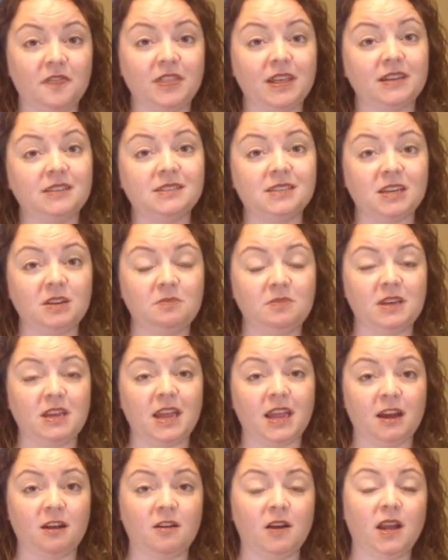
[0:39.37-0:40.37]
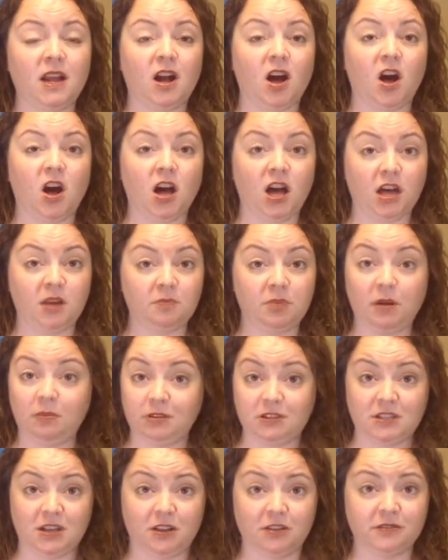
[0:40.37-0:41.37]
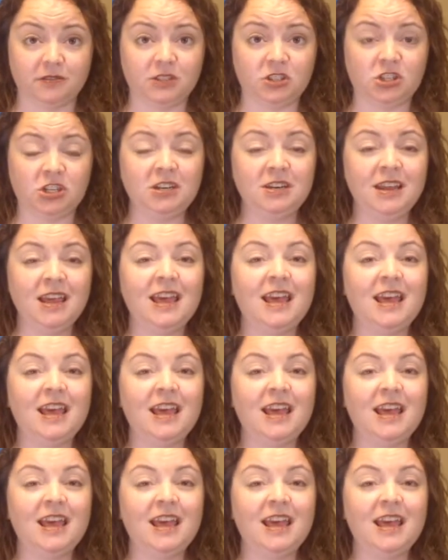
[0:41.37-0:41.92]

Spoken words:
that is going to be airing on public television,